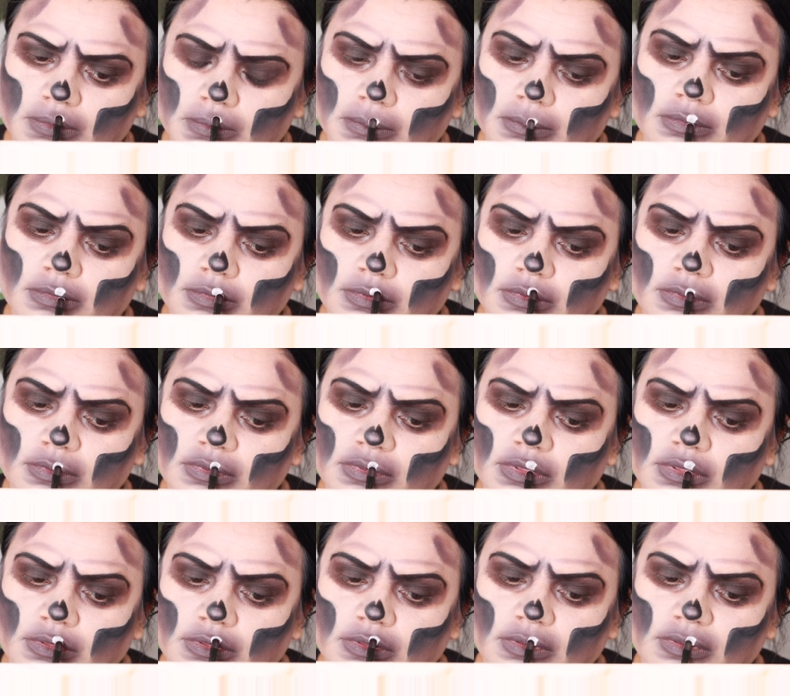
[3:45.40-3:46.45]
teeth, and
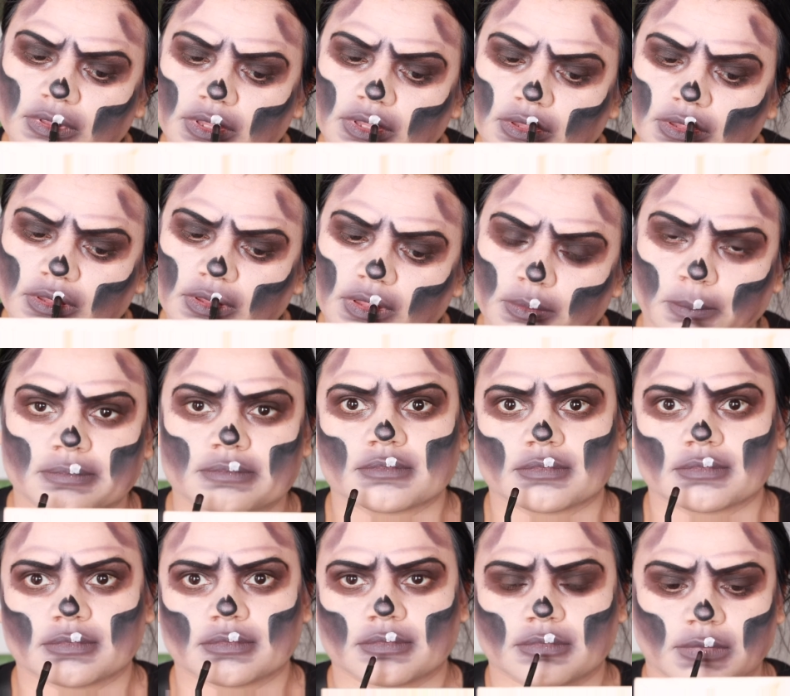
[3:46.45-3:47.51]
then I'll paint
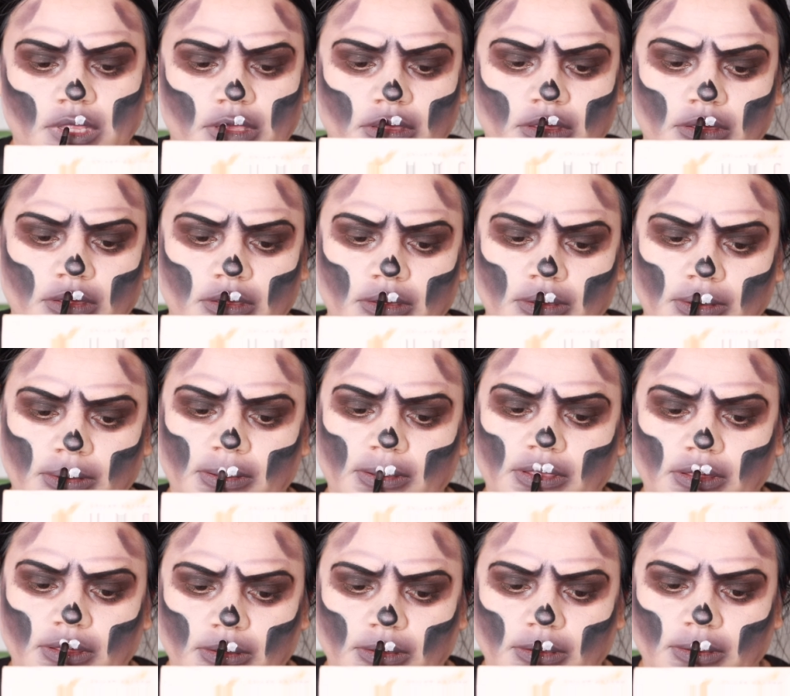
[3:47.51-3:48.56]
over the top of
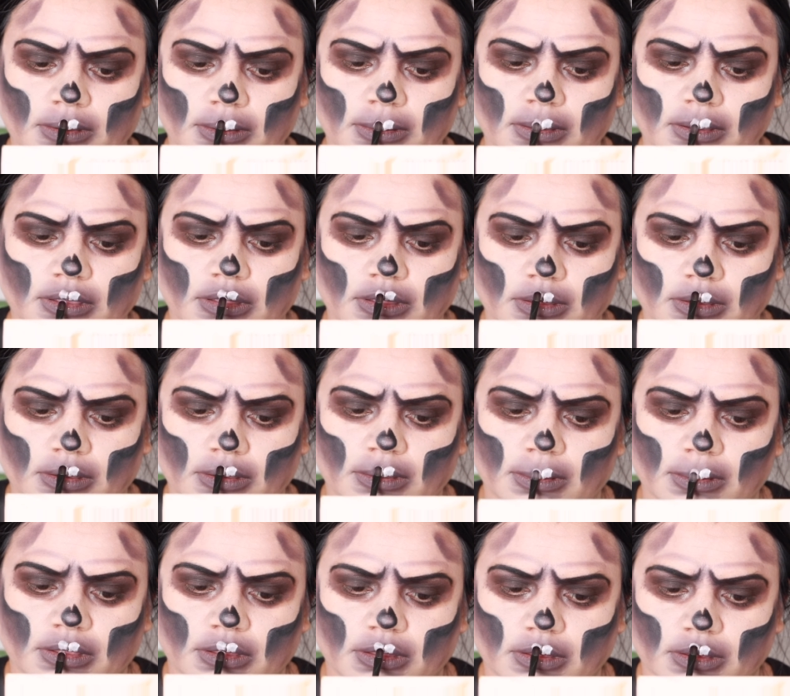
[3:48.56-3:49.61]
that so it
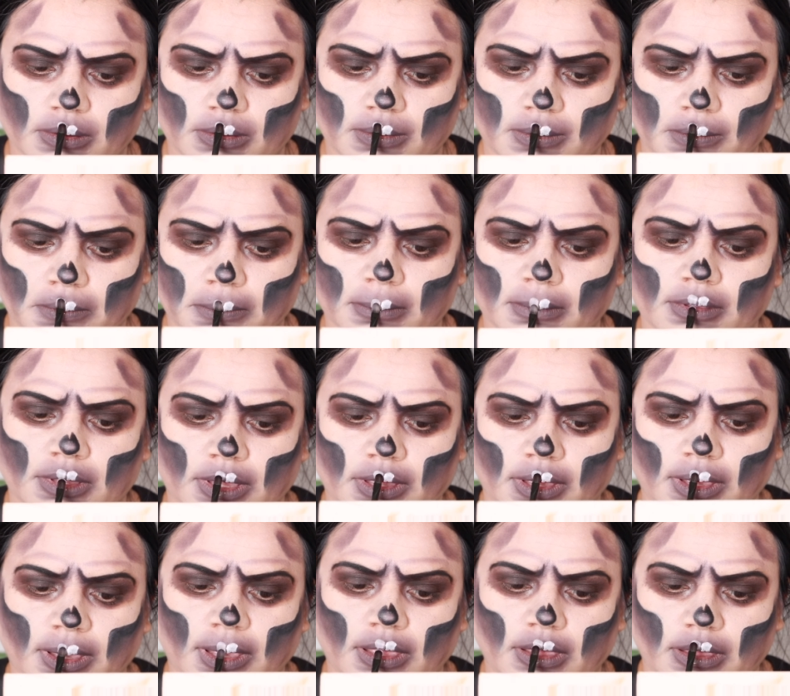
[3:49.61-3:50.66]
looks like there's
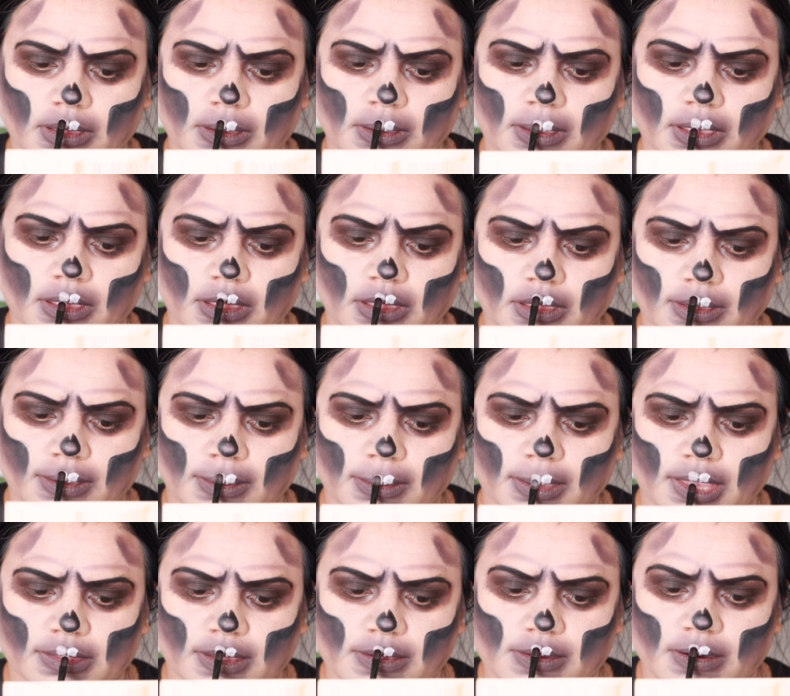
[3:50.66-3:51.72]
shadow. To
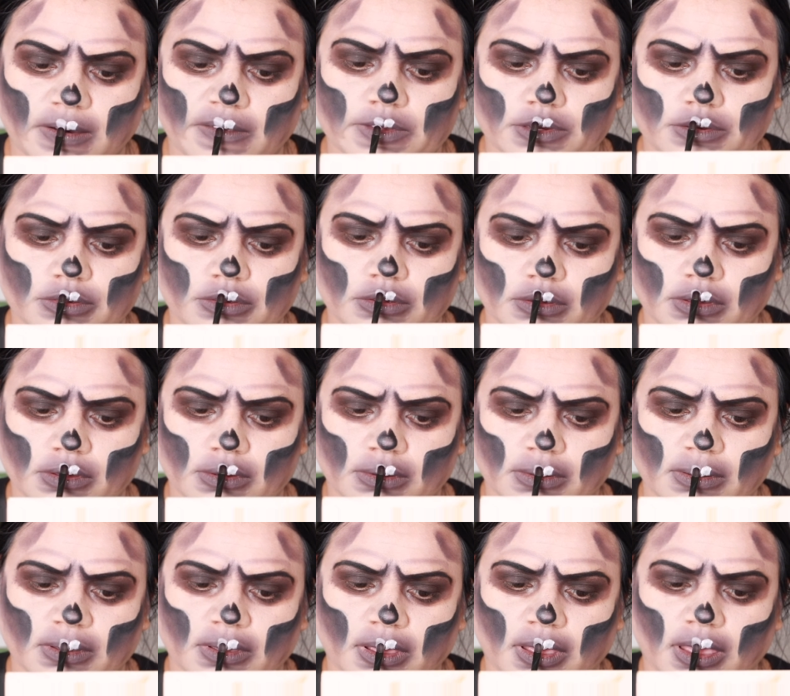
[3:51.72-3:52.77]
make it easier, use a
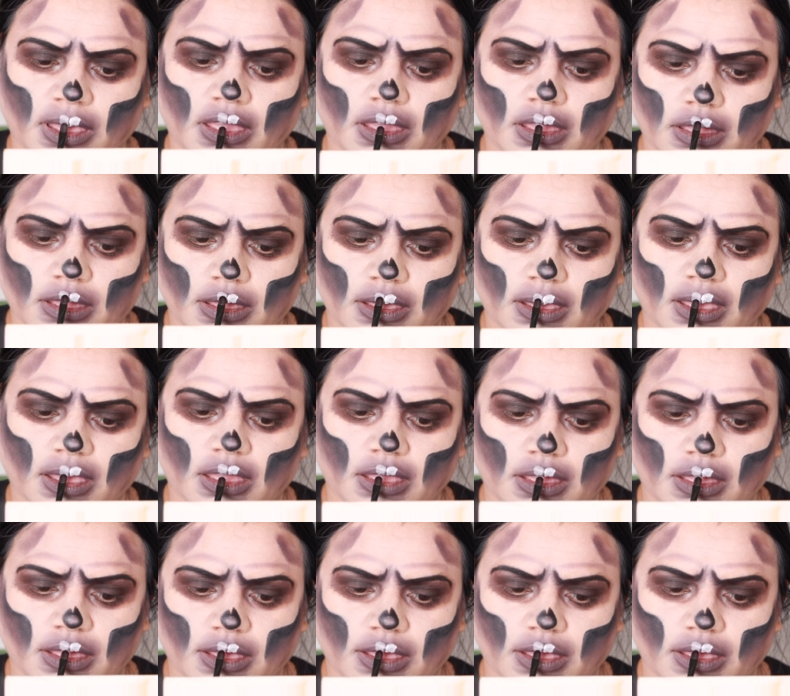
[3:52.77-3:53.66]
flat lip brush with a